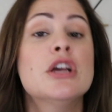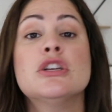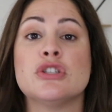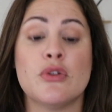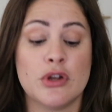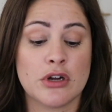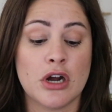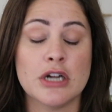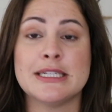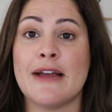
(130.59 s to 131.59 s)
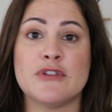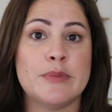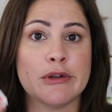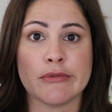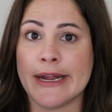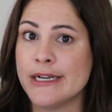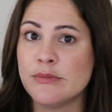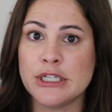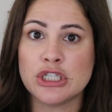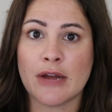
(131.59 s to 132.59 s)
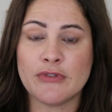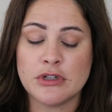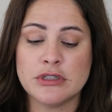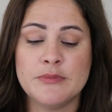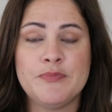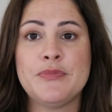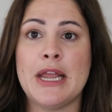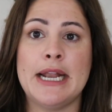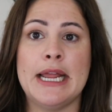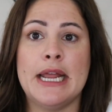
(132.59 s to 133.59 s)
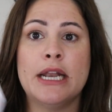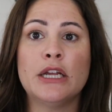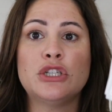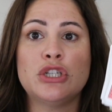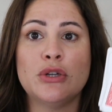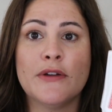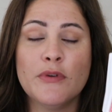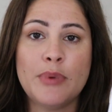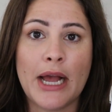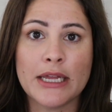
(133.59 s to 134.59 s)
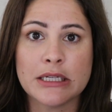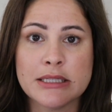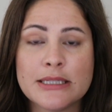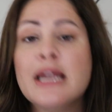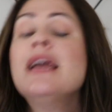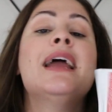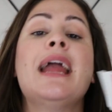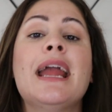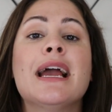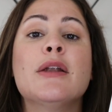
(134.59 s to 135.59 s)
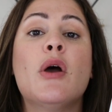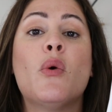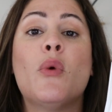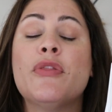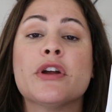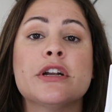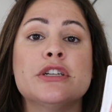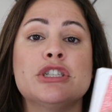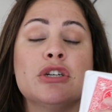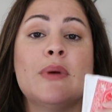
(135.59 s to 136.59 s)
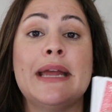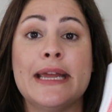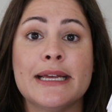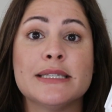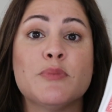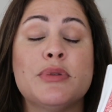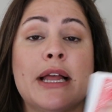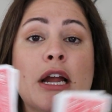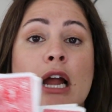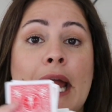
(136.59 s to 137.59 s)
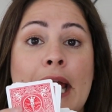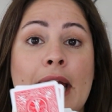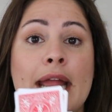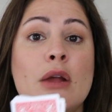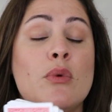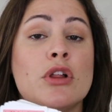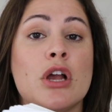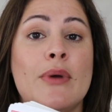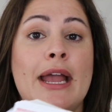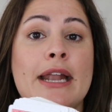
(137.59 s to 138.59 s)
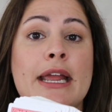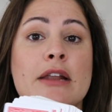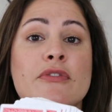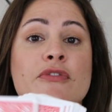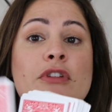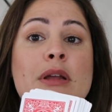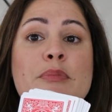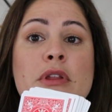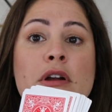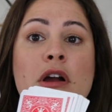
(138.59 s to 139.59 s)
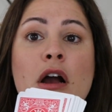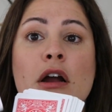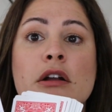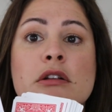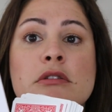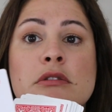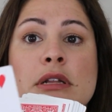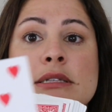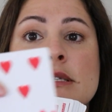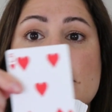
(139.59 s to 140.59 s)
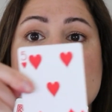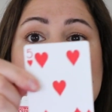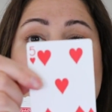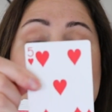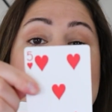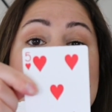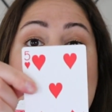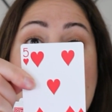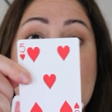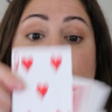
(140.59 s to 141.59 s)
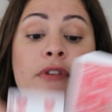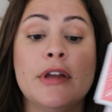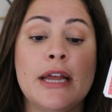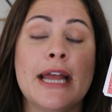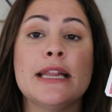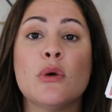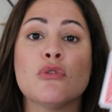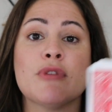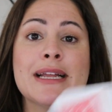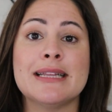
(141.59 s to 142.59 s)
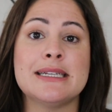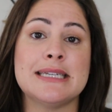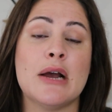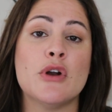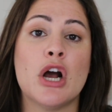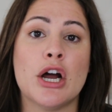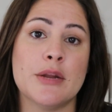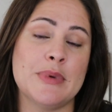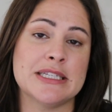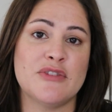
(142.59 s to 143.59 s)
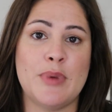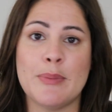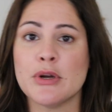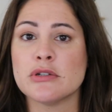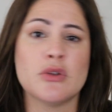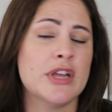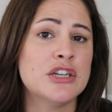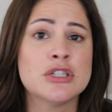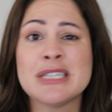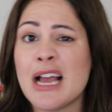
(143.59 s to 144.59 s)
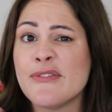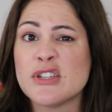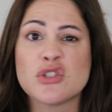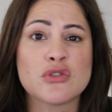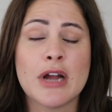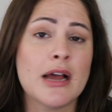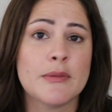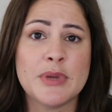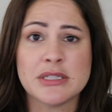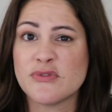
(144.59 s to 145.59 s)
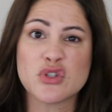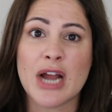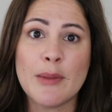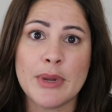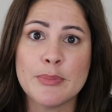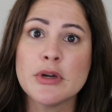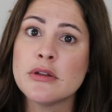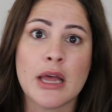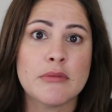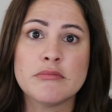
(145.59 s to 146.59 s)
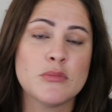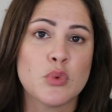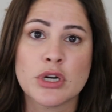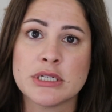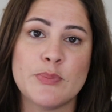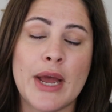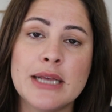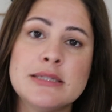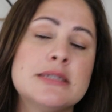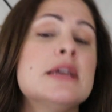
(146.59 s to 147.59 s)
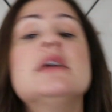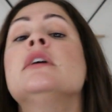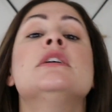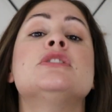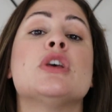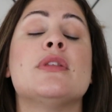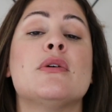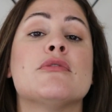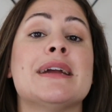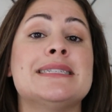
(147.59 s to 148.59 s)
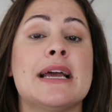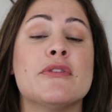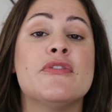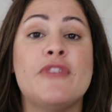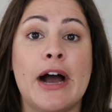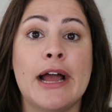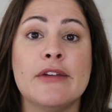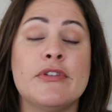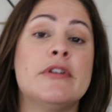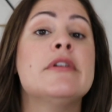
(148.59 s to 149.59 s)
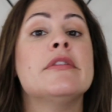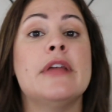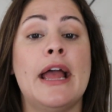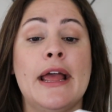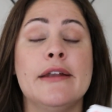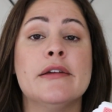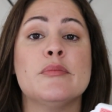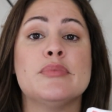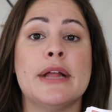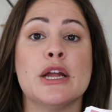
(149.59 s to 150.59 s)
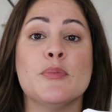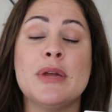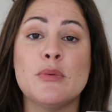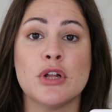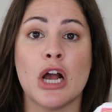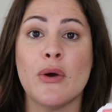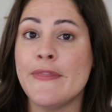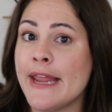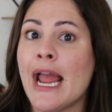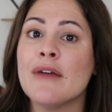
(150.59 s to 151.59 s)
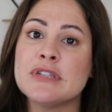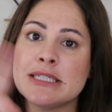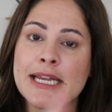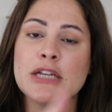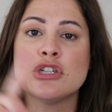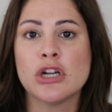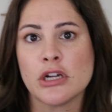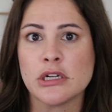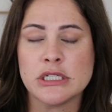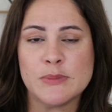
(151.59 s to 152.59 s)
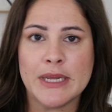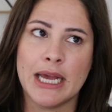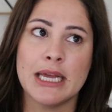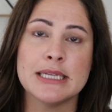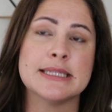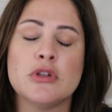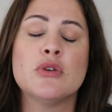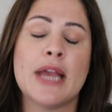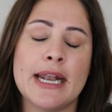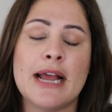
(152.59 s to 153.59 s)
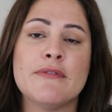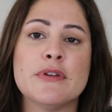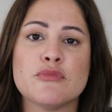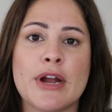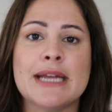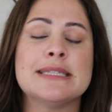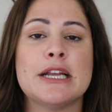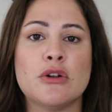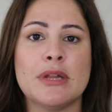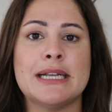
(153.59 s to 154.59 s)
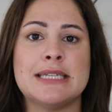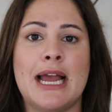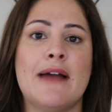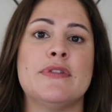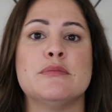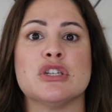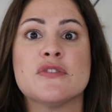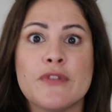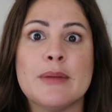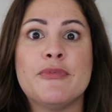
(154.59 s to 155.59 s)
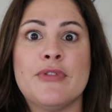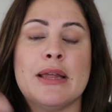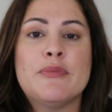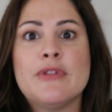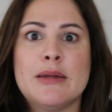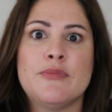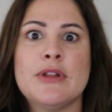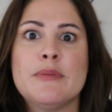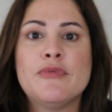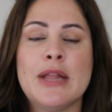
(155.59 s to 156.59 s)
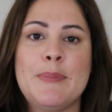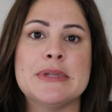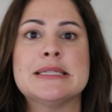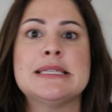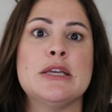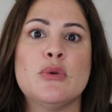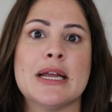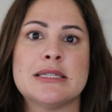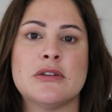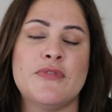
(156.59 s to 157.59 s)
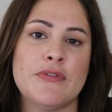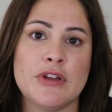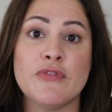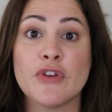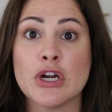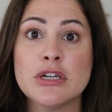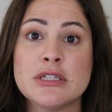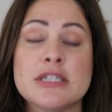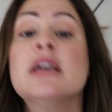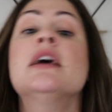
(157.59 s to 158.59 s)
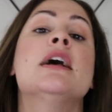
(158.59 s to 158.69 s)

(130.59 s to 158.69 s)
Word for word: So their cards have to be randomly shuffled and in two different piles, and what they're gonna do is player A will go ahead and flip their card, let's see, five, and they will write that down on a piece of paper. So they can just have a scrap, a piece of scrap paper that works best. So they will write down five. Then player B will go and they have to take turns because you can have them race. I don't like to have them just flip, flip, flip, flip, flip and see who gets to 50 first.